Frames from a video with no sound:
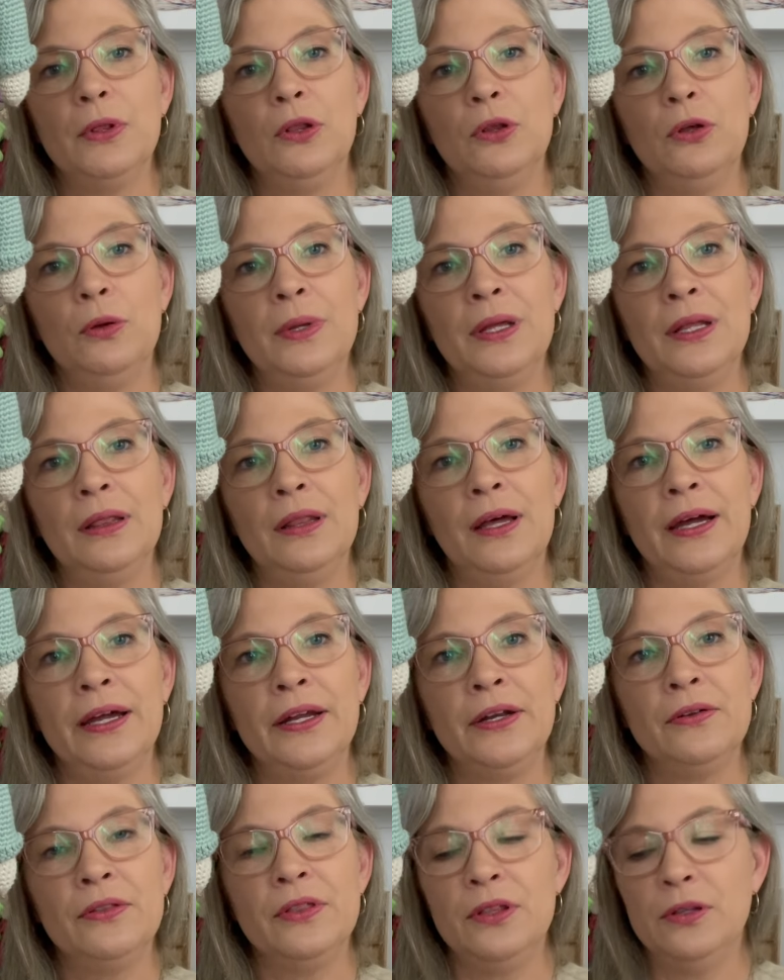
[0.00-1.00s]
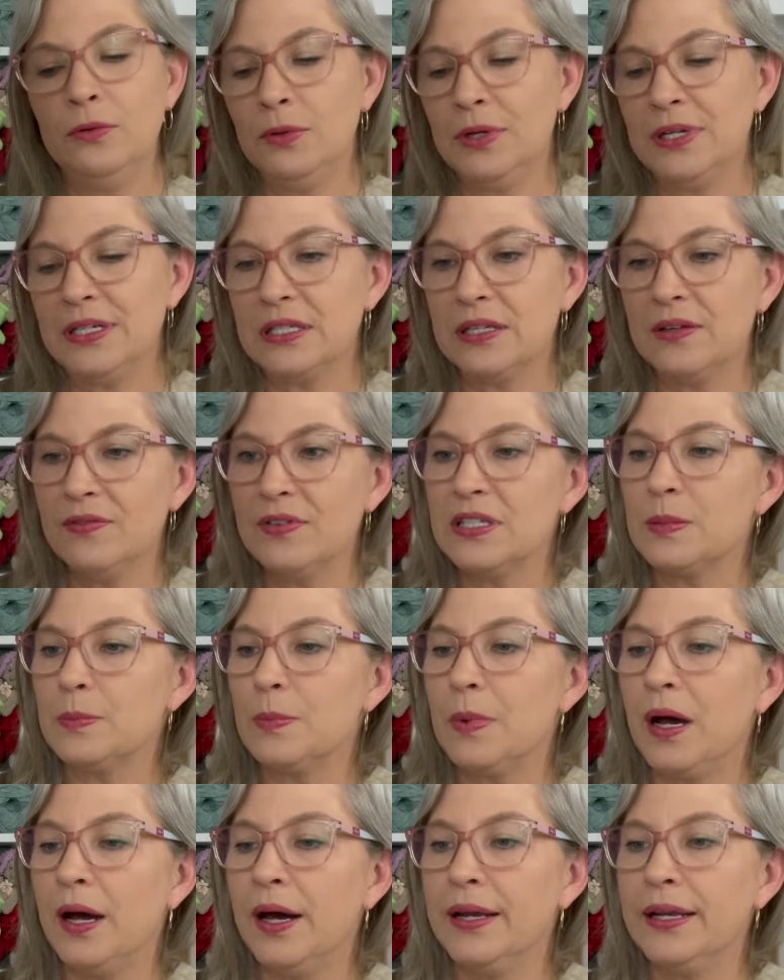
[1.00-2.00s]
little bit lighter than the rest of his
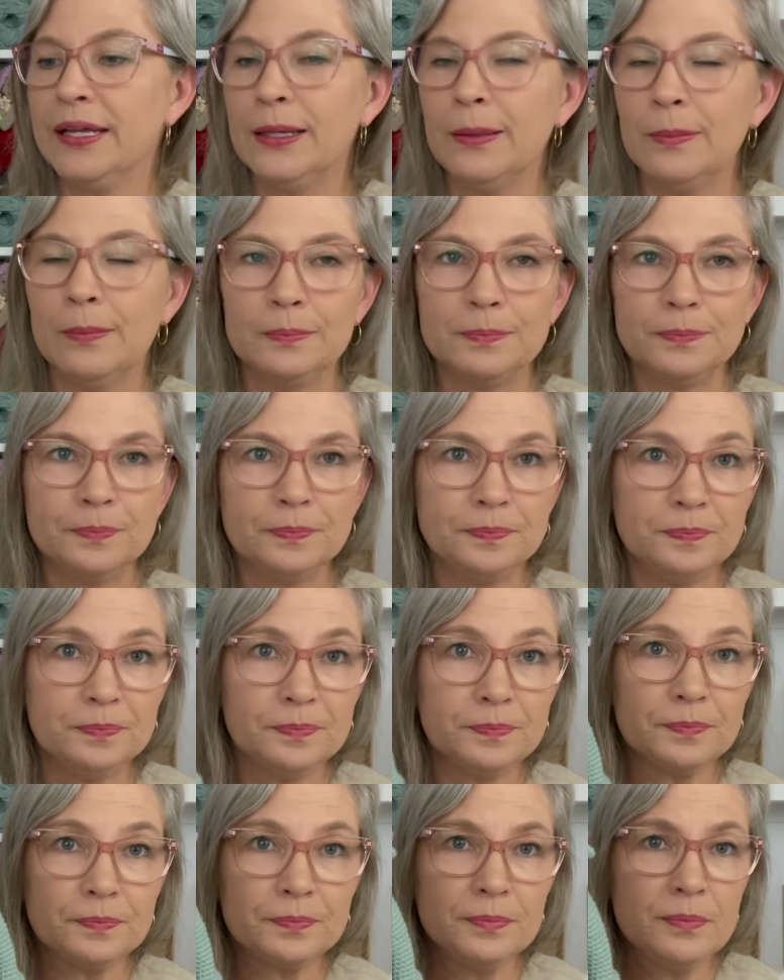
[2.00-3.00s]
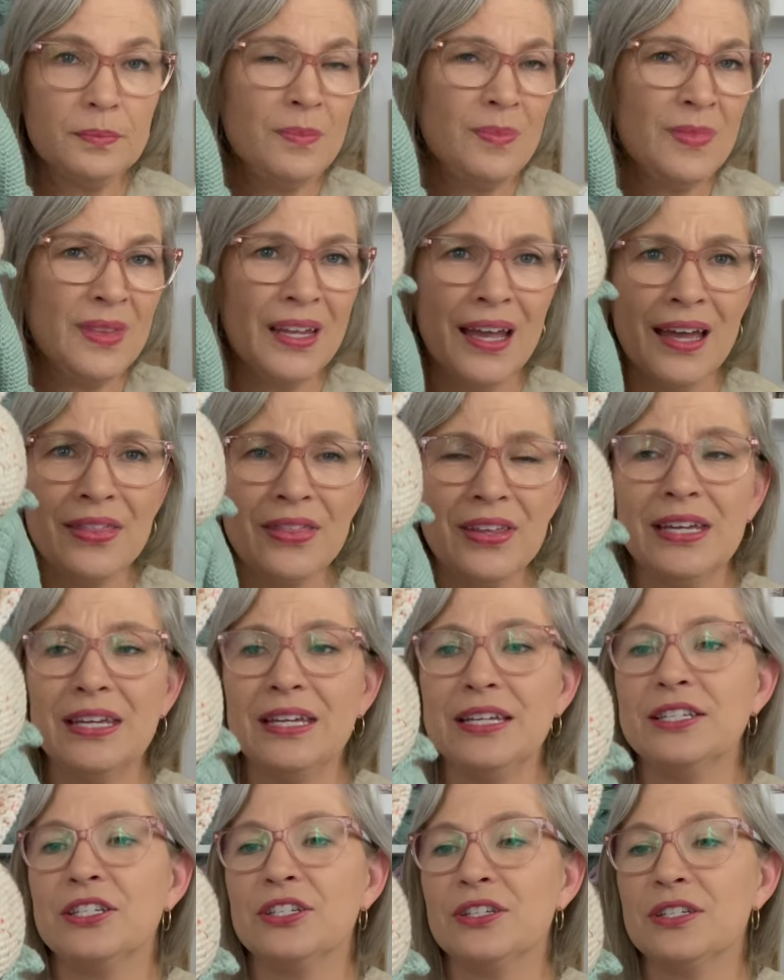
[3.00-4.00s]
body, I think
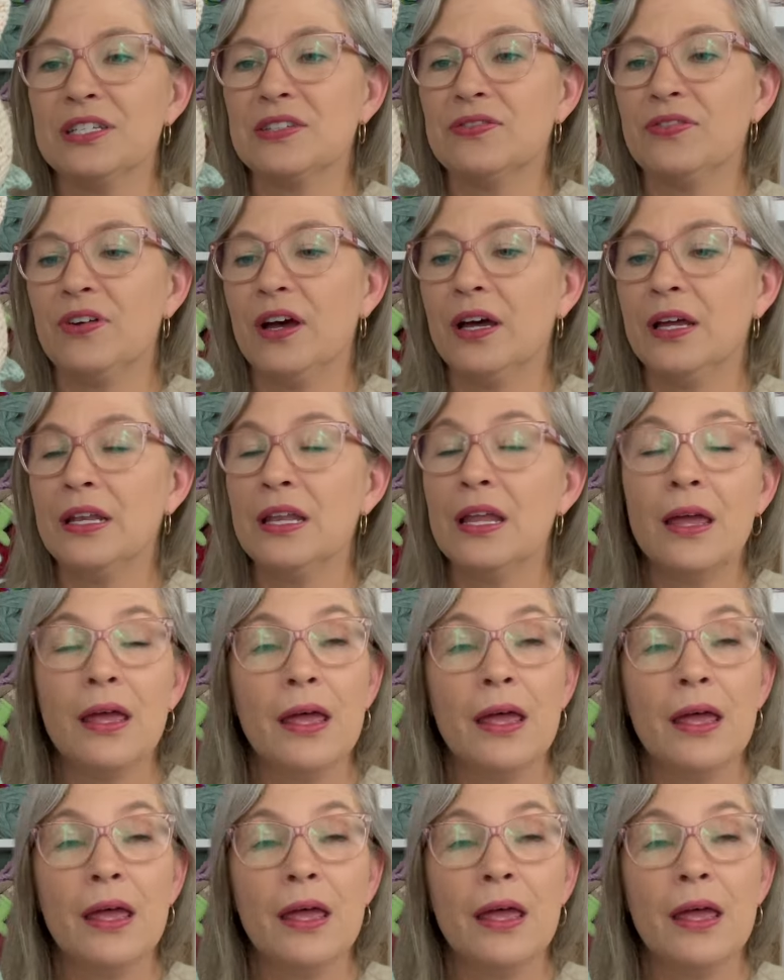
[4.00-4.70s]
he's just fine.